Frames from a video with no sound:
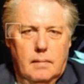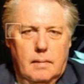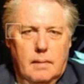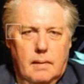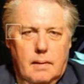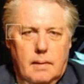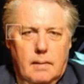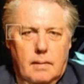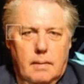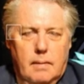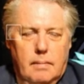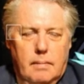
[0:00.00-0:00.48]

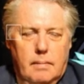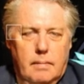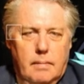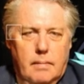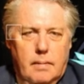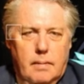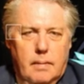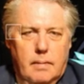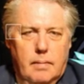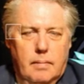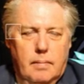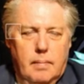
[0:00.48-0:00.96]

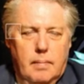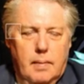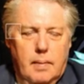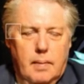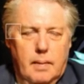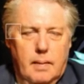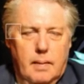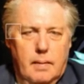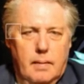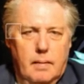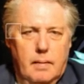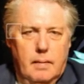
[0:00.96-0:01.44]

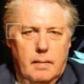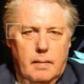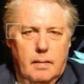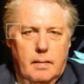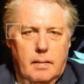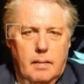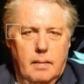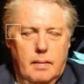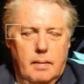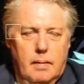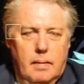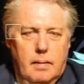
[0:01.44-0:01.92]

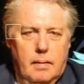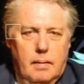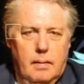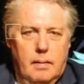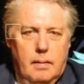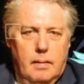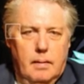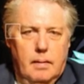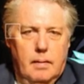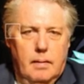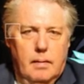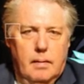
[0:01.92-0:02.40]

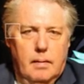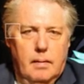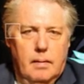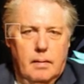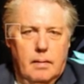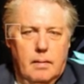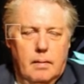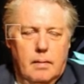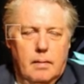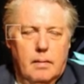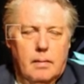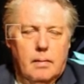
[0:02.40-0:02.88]

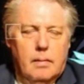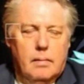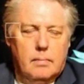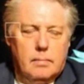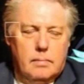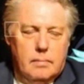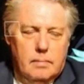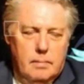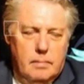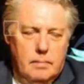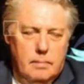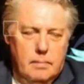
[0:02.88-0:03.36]

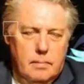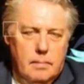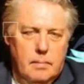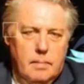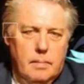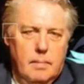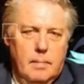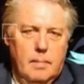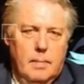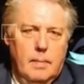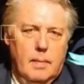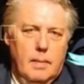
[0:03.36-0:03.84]

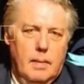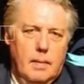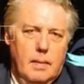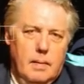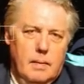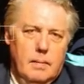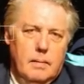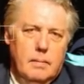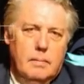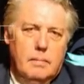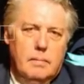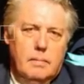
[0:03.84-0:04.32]

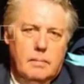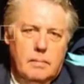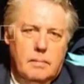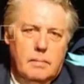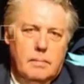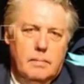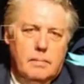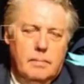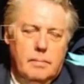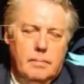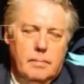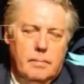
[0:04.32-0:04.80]

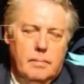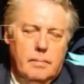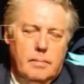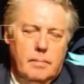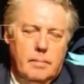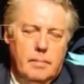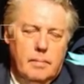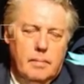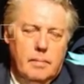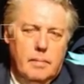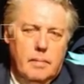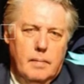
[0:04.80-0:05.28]

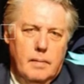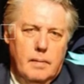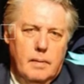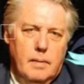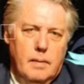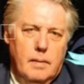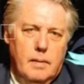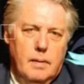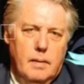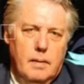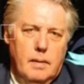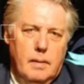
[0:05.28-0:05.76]

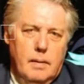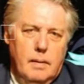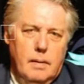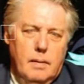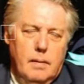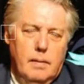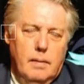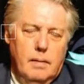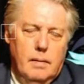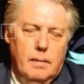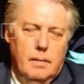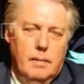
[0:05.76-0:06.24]

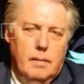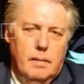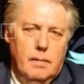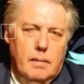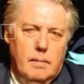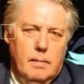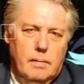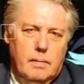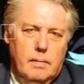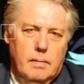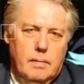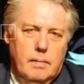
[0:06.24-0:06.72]

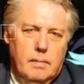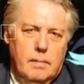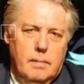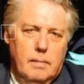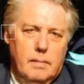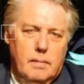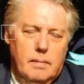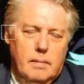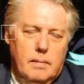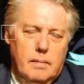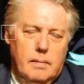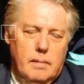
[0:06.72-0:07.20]

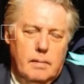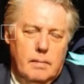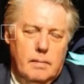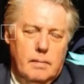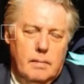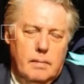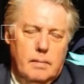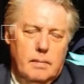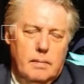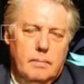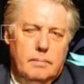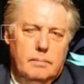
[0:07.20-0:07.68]

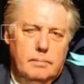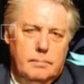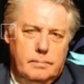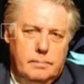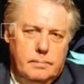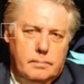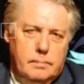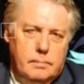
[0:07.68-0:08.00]
[no speech]